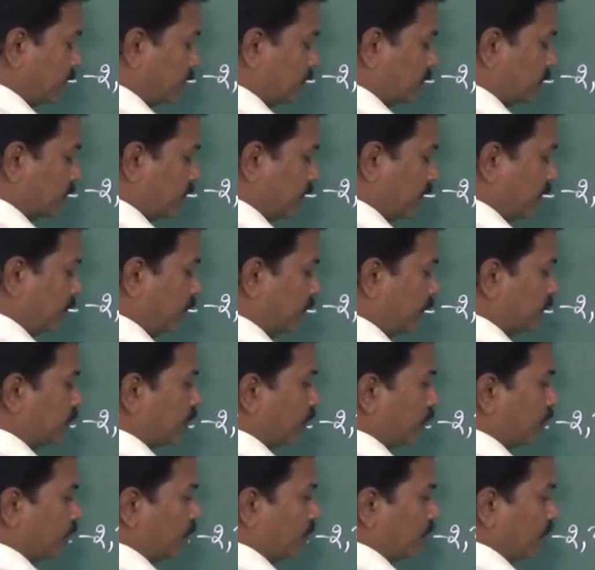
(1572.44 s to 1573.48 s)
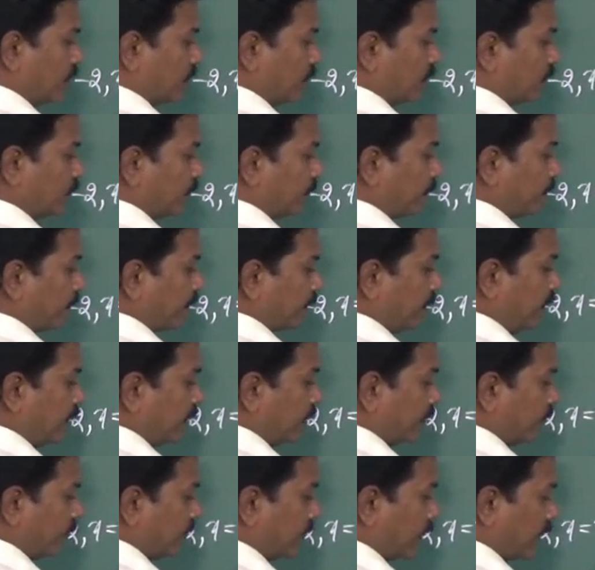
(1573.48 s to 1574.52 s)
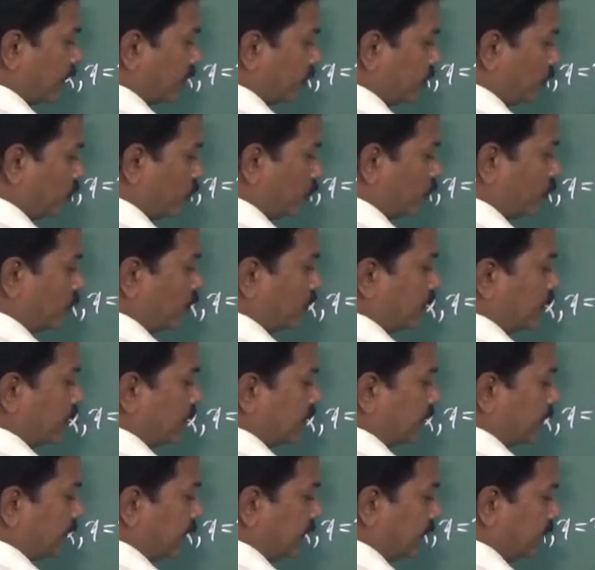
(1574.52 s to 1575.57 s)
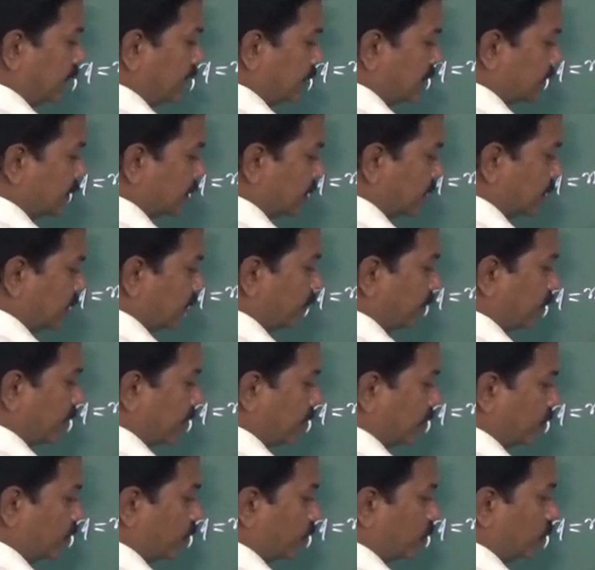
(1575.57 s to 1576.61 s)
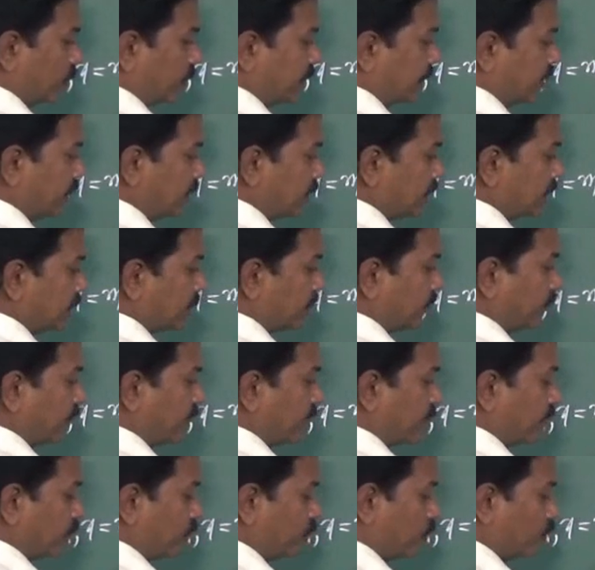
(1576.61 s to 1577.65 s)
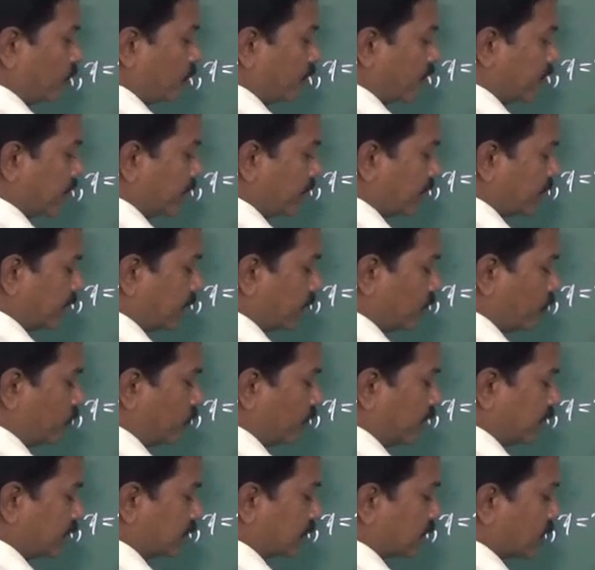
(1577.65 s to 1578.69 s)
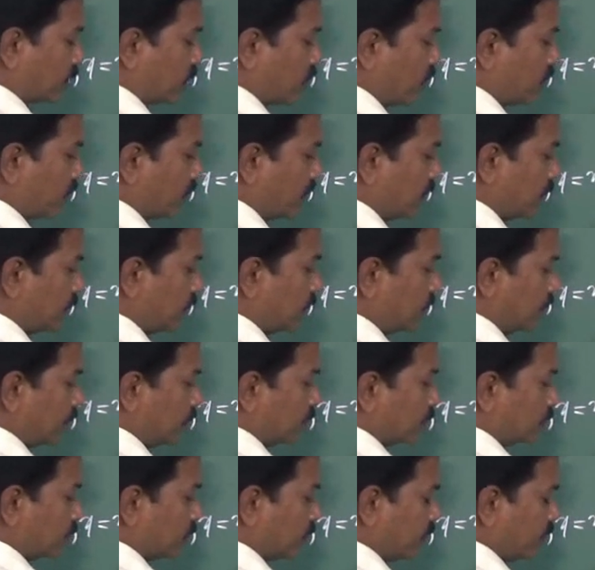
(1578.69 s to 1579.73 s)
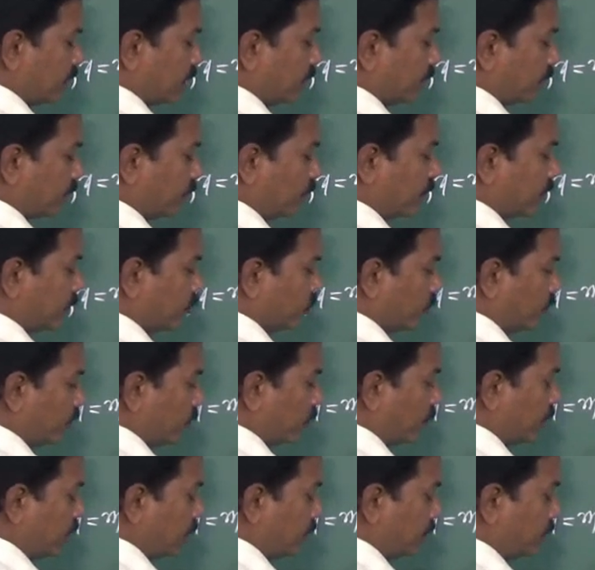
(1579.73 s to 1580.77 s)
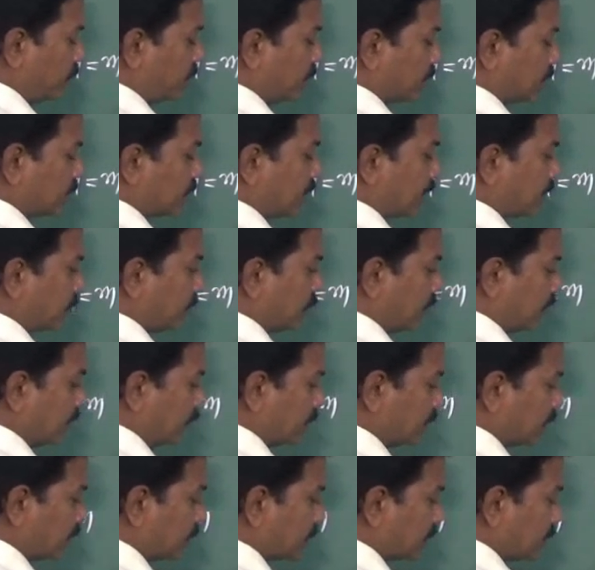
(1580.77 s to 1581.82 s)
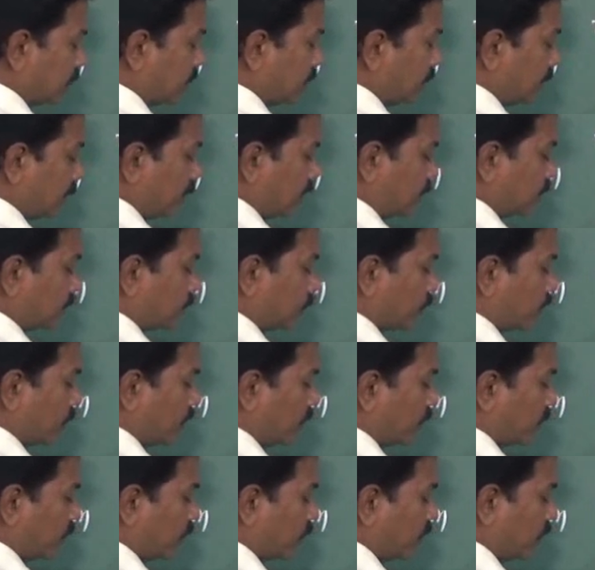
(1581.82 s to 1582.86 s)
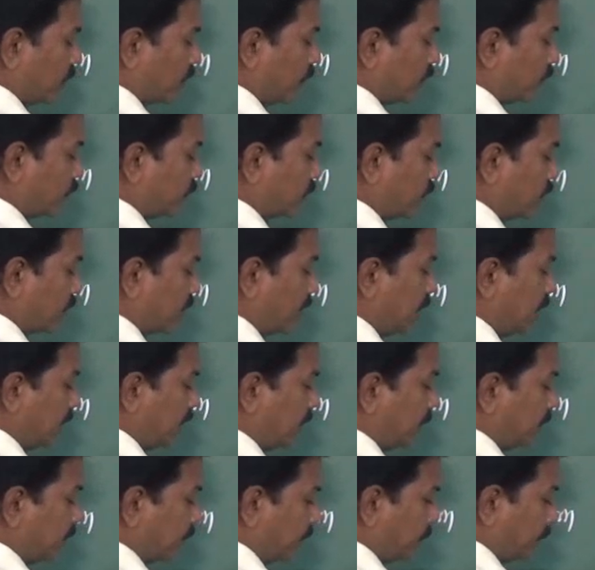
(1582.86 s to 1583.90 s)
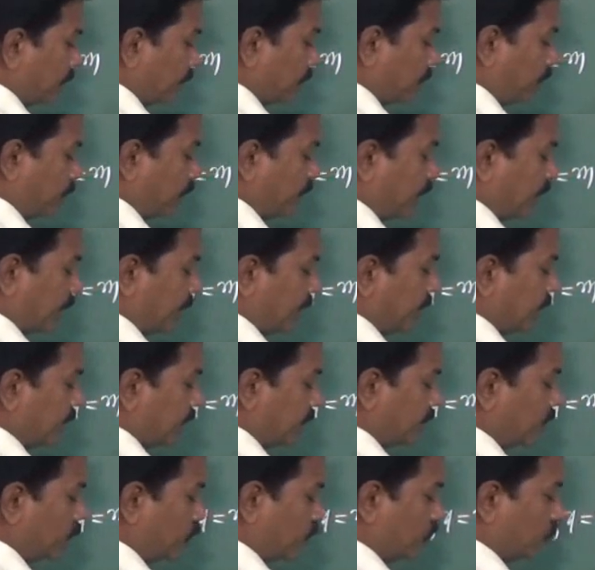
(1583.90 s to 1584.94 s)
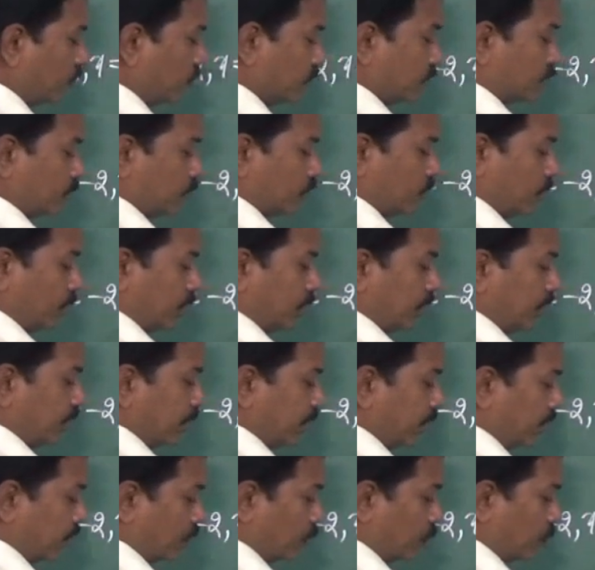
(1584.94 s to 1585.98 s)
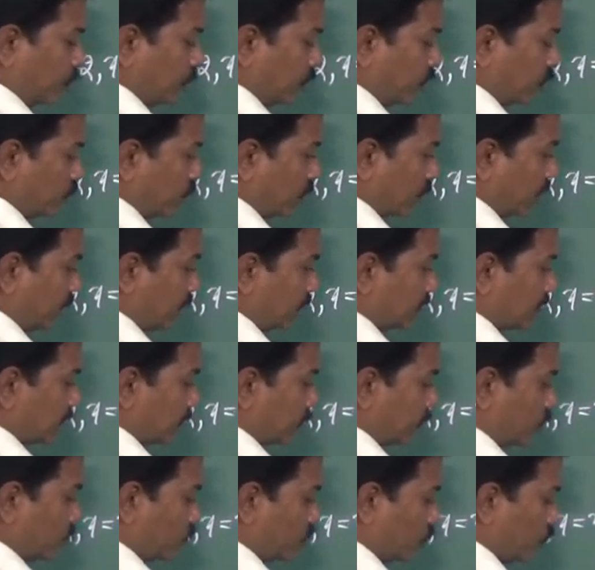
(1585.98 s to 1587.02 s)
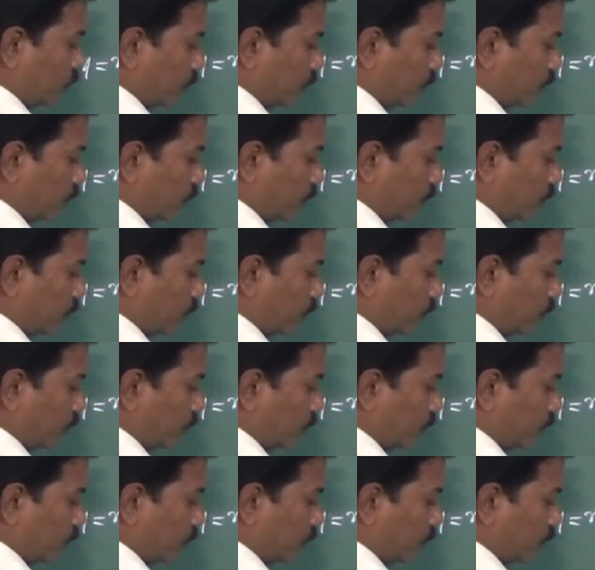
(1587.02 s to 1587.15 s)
So m is equal to, here we have 2, in this term we have 2, in this term we have 2, we can take 2 as common. So we are left with 1 plus or minus square root of 3 by 2. So here 2 into 1 is 2,